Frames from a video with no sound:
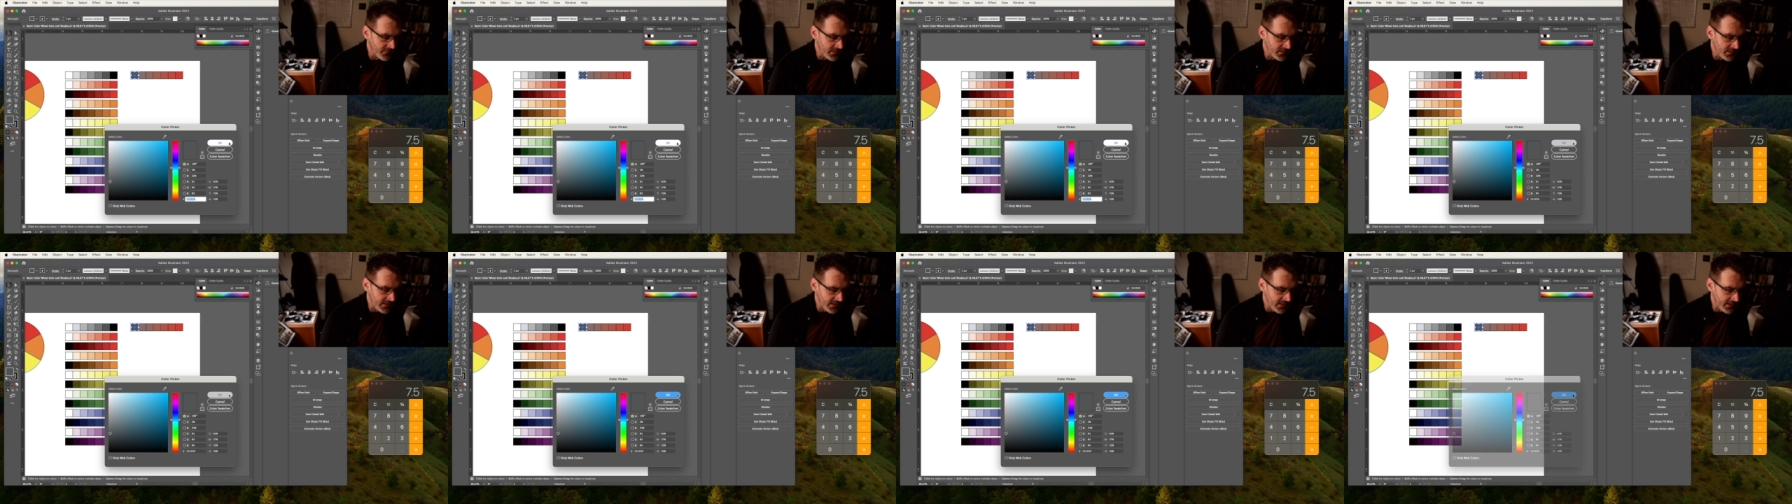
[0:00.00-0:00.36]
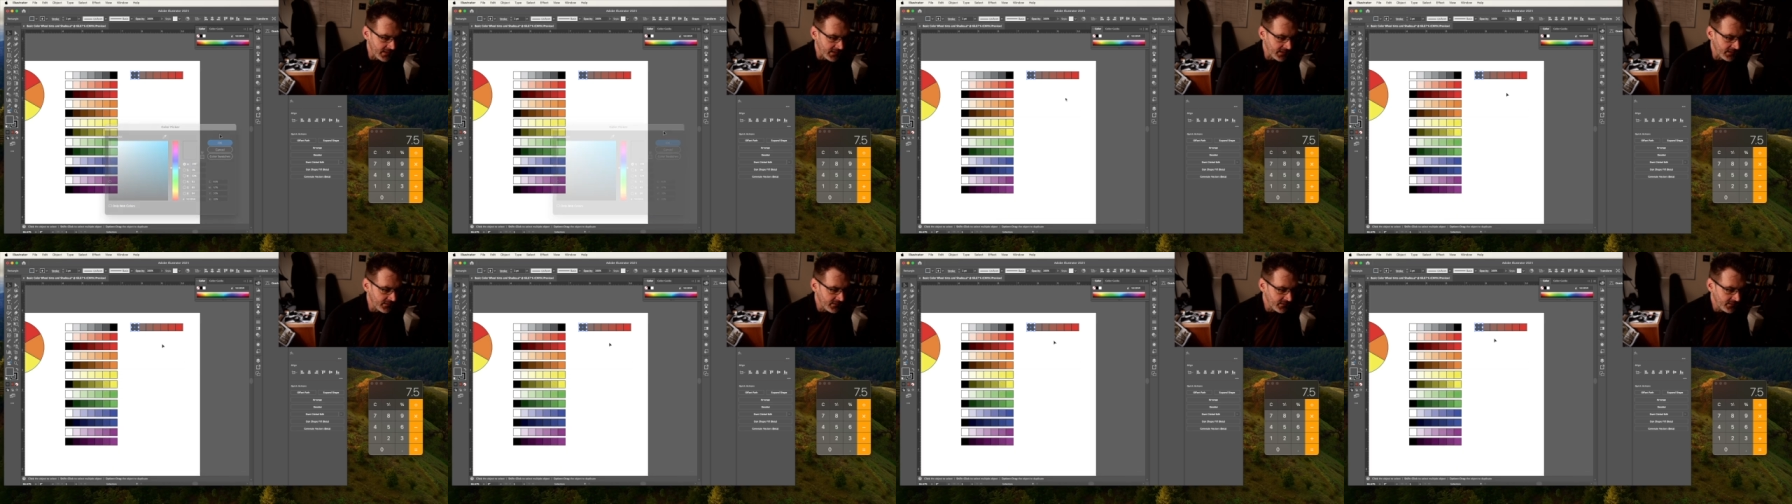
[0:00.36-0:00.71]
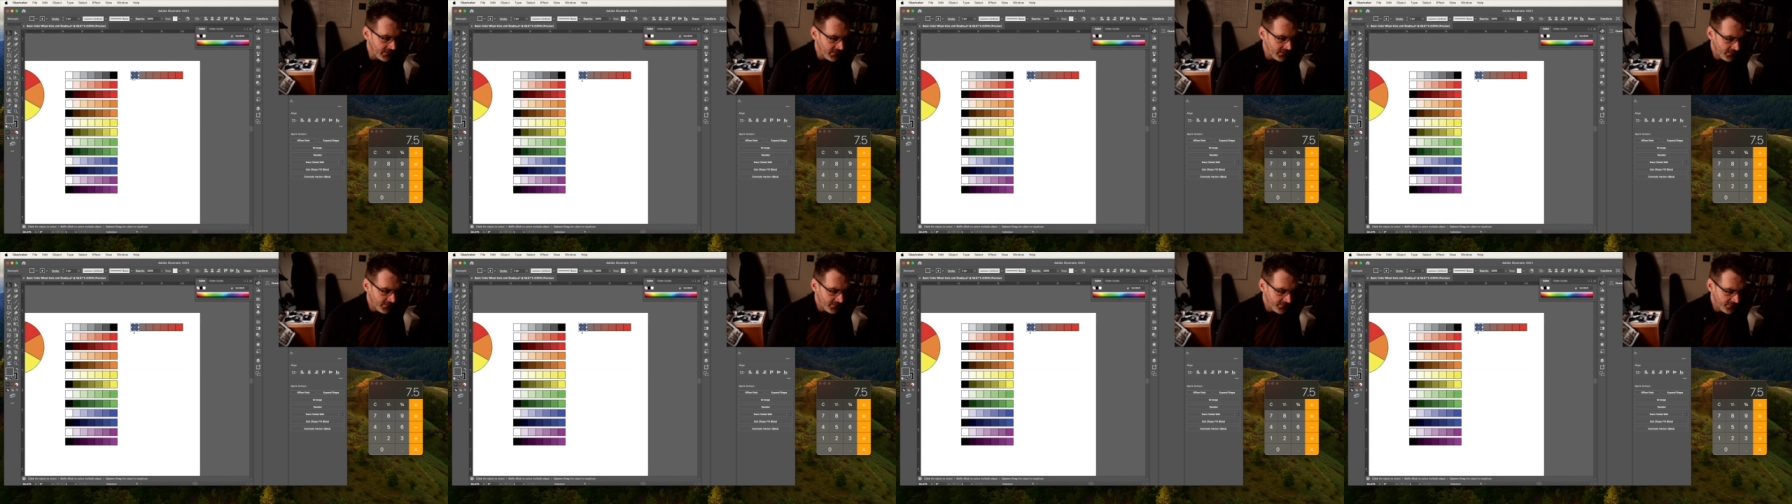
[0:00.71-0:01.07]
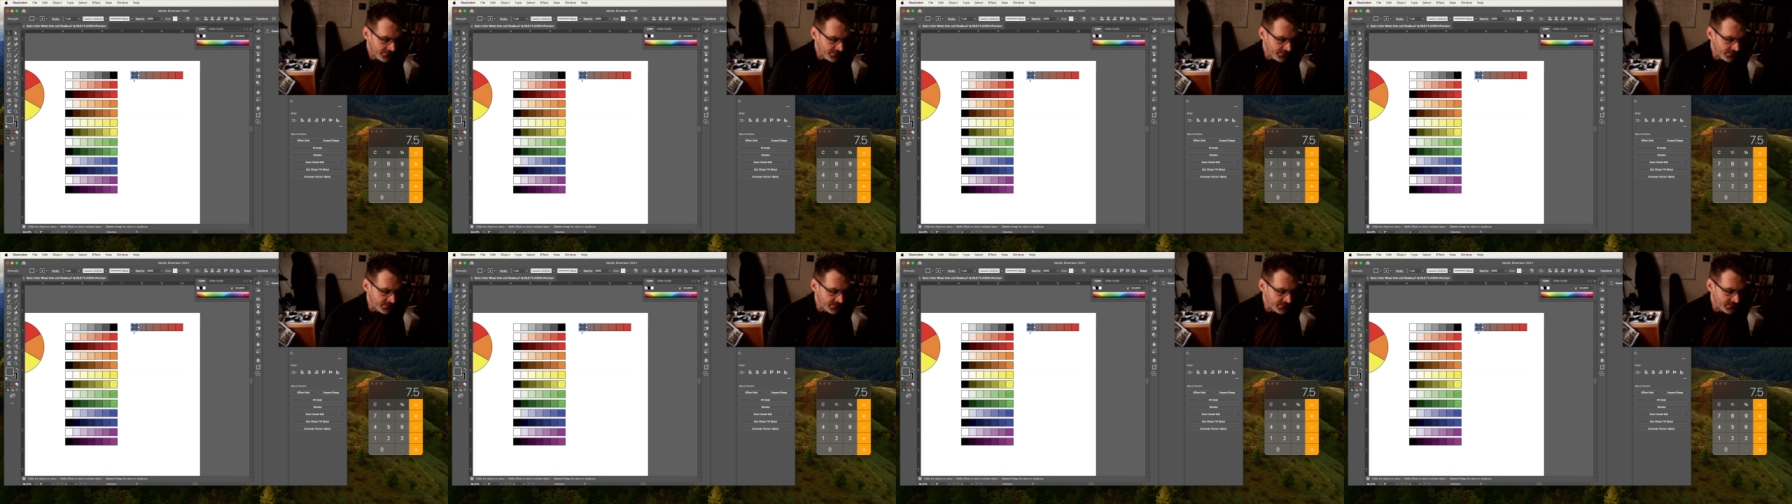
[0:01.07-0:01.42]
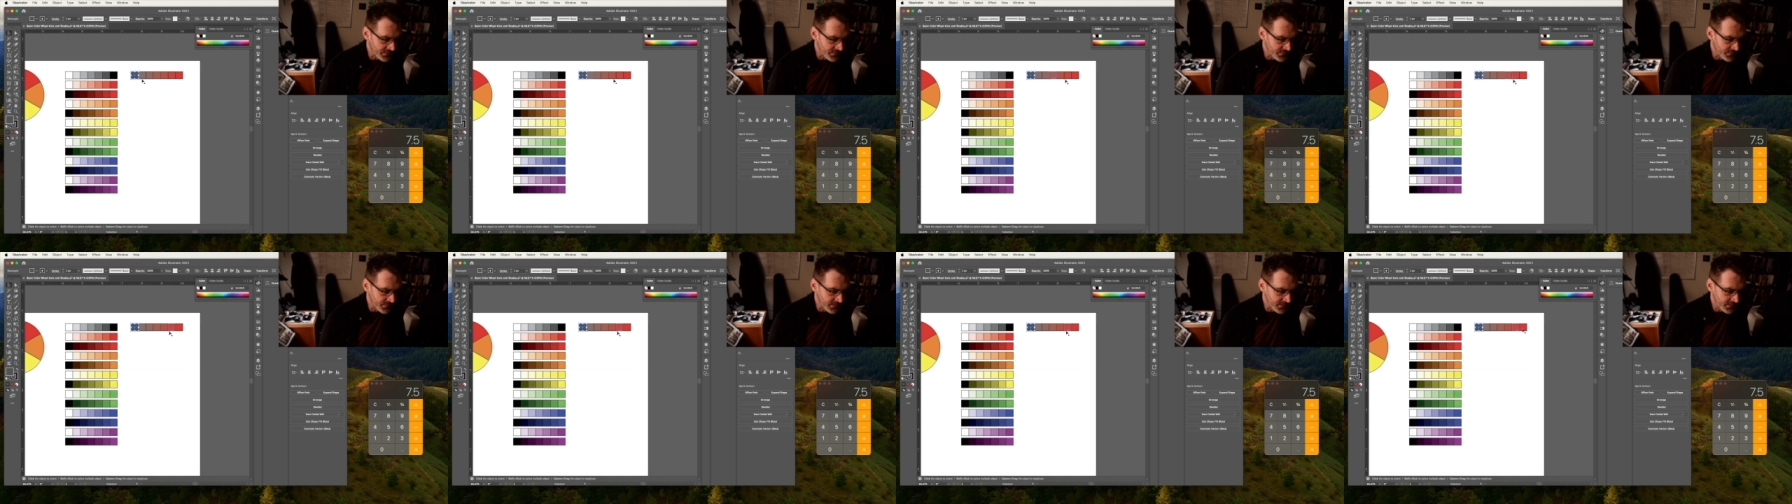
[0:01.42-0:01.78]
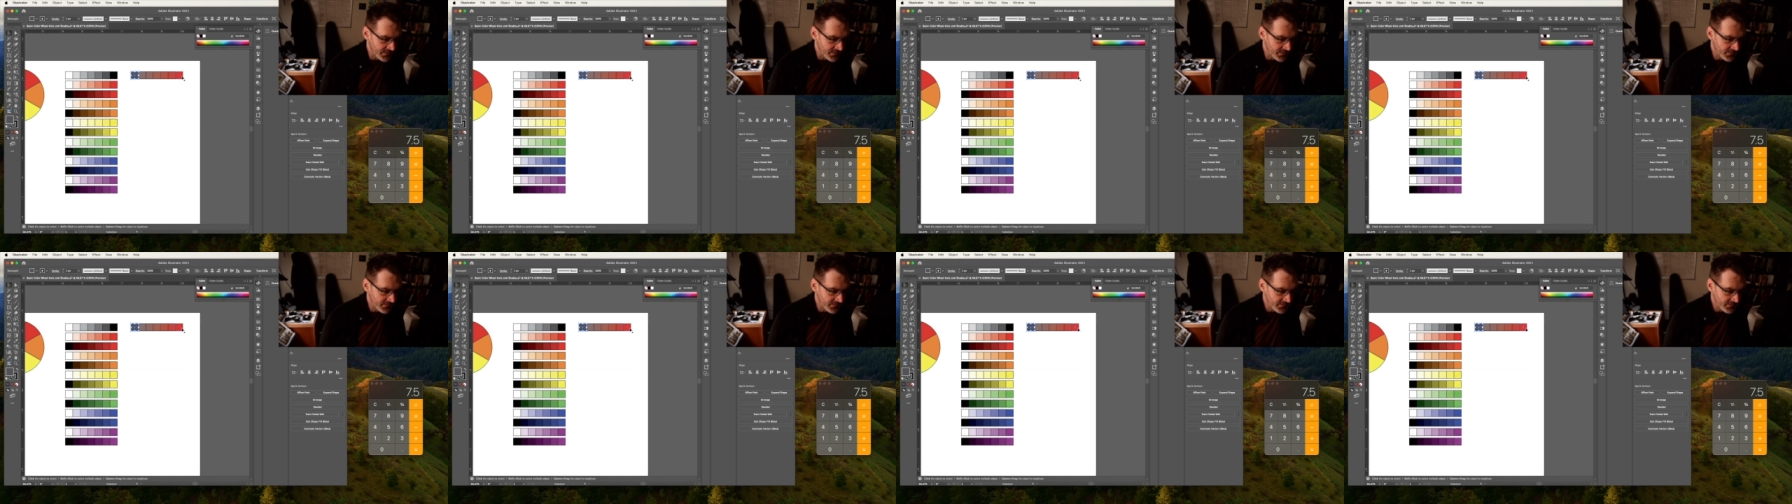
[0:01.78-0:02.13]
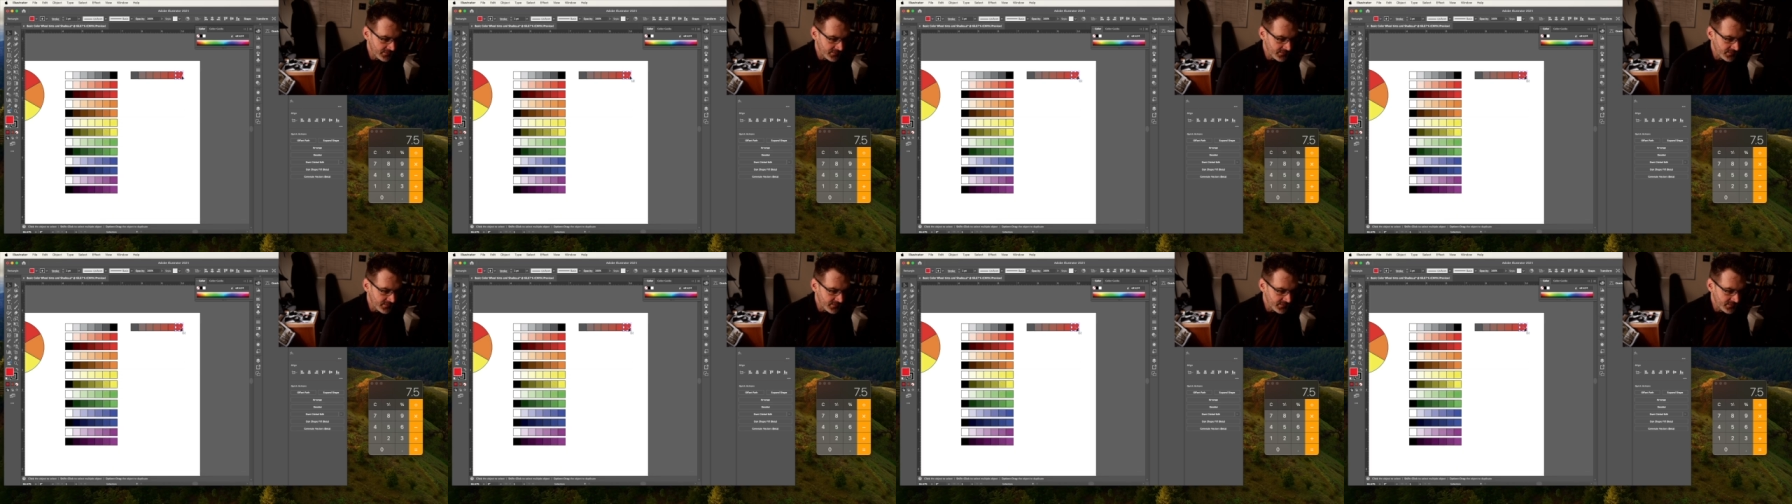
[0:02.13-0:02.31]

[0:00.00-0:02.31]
and then K, 32 here,